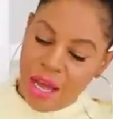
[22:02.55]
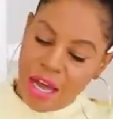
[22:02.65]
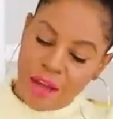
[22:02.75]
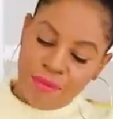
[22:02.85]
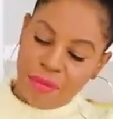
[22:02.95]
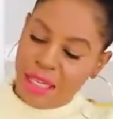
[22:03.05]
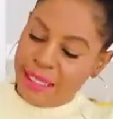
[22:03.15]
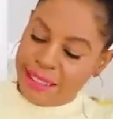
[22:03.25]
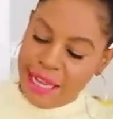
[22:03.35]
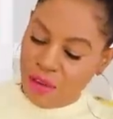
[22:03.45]
Um,
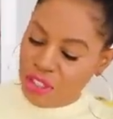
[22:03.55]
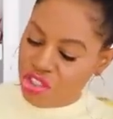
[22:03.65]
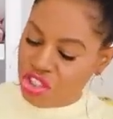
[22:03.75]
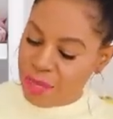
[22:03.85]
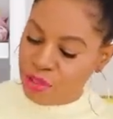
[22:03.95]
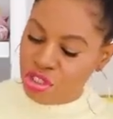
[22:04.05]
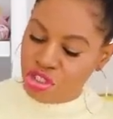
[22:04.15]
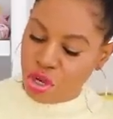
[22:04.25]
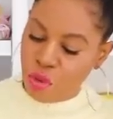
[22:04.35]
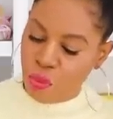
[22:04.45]
it's held its shape
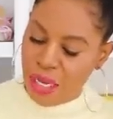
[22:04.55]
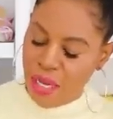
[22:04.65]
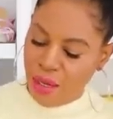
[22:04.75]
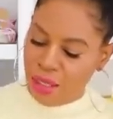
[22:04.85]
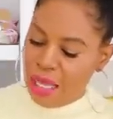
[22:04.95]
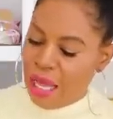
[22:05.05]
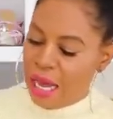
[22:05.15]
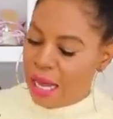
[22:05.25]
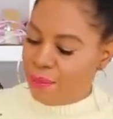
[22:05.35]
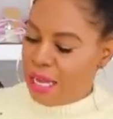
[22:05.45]
so well.
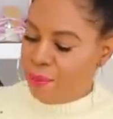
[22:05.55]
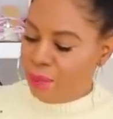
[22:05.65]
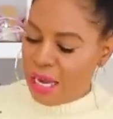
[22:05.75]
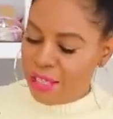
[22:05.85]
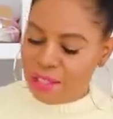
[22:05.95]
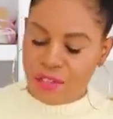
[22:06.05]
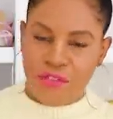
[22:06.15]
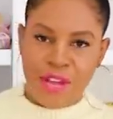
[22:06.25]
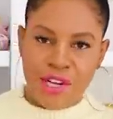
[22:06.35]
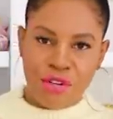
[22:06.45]
I might buy the
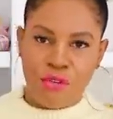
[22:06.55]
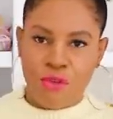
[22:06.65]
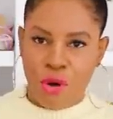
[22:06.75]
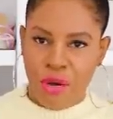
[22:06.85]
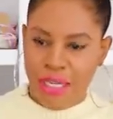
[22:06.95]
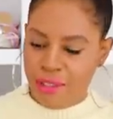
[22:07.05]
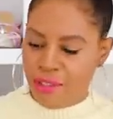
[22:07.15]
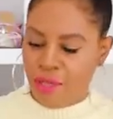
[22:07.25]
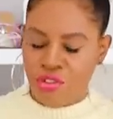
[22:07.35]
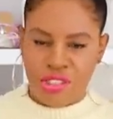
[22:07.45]
Defender for it,
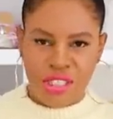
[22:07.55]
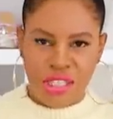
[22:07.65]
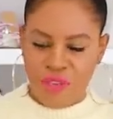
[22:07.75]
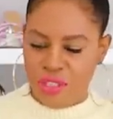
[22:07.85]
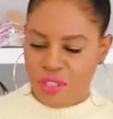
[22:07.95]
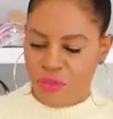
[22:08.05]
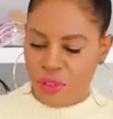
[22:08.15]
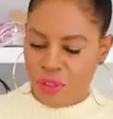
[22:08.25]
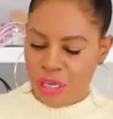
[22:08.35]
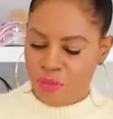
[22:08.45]
so just to give it a
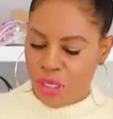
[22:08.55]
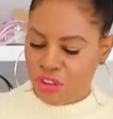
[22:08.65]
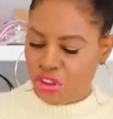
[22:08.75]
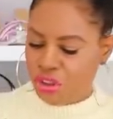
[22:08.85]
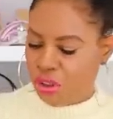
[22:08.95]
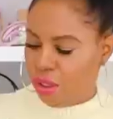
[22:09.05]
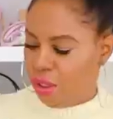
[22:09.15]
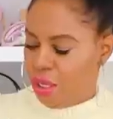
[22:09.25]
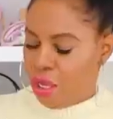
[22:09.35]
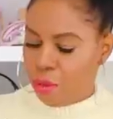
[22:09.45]
different look. I'm not
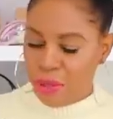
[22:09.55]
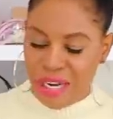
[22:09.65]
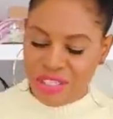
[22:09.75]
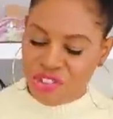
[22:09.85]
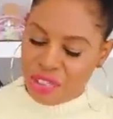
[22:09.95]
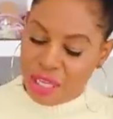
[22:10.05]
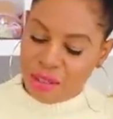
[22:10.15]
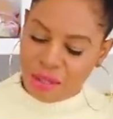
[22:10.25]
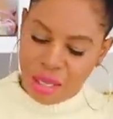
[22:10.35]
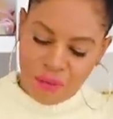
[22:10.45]
sure, but I just, I
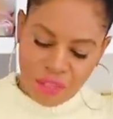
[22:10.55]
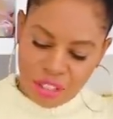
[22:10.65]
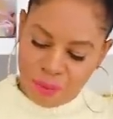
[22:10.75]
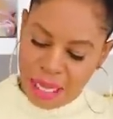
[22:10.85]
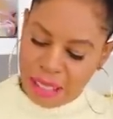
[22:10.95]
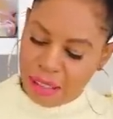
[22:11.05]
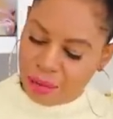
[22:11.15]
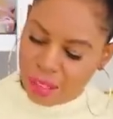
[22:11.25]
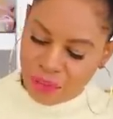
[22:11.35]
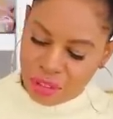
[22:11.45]
love this bag.
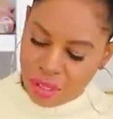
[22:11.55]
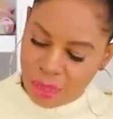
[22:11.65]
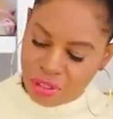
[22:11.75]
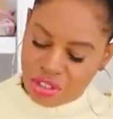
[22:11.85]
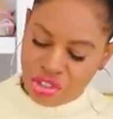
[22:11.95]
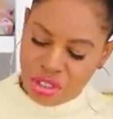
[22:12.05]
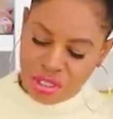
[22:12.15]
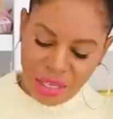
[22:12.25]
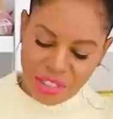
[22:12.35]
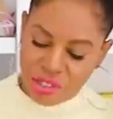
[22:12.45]
I love the top stitch
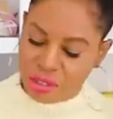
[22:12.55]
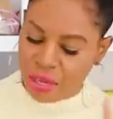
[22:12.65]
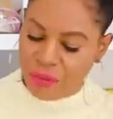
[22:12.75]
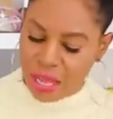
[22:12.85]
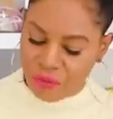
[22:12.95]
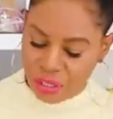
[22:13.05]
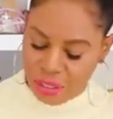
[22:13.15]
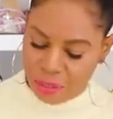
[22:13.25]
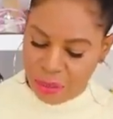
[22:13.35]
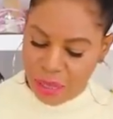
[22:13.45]
detail. I just love
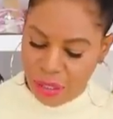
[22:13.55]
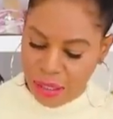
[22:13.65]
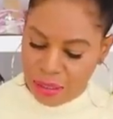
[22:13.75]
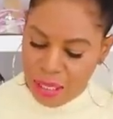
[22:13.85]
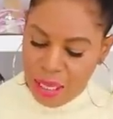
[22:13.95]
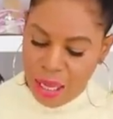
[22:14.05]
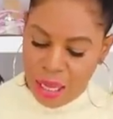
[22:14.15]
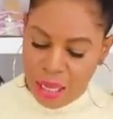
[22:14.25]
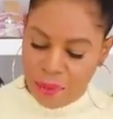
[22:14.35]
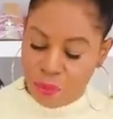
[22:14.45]
everything about it.
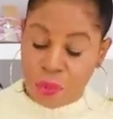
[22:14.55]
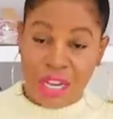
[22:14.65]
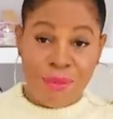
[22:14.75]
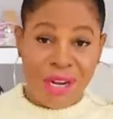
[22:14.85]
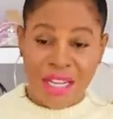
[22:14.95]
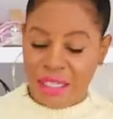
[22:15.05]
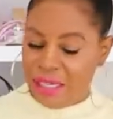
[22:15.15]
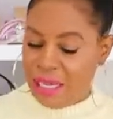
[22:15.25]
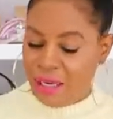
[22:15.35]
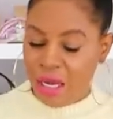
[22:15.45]
Um, would I buy it
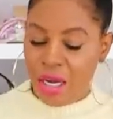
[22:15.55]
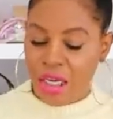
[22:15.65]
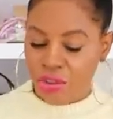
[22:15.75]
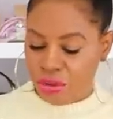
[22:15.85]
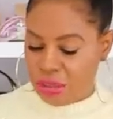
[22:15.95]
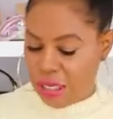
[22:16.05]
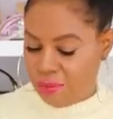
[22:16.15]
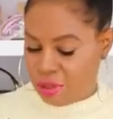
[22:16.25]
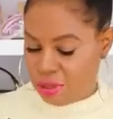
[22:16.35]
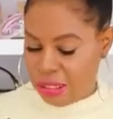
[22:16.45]
again? A hundred
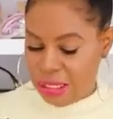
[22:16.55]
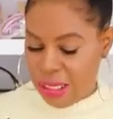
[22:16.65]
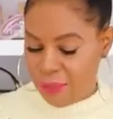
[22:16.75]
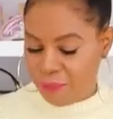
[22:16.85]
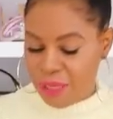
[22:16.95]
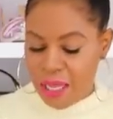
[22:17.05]
times again.